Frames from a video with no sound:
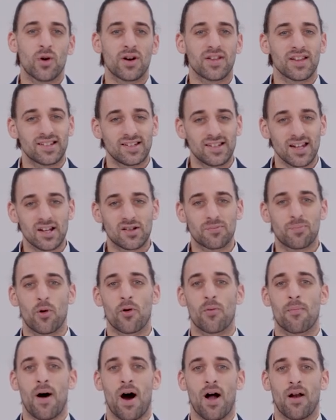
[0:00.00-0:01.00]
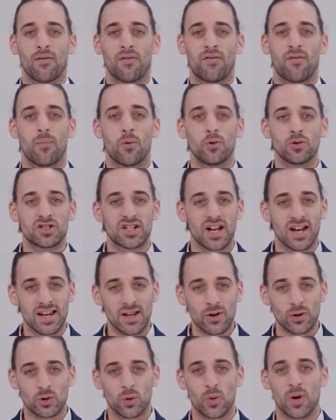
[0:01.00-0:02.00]
where the six-port valve puts a
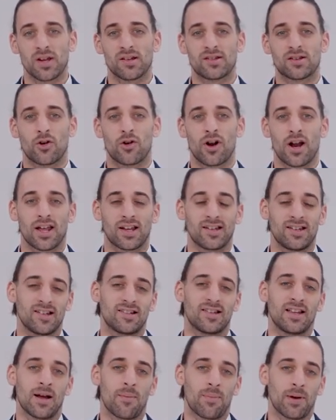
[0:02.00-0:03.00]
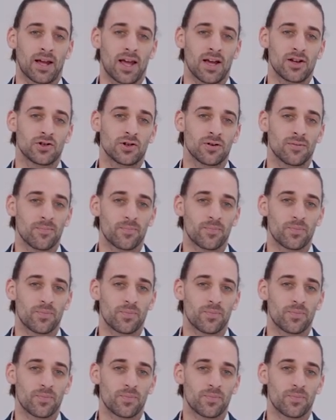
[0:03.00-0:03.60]
new twist on an existing application.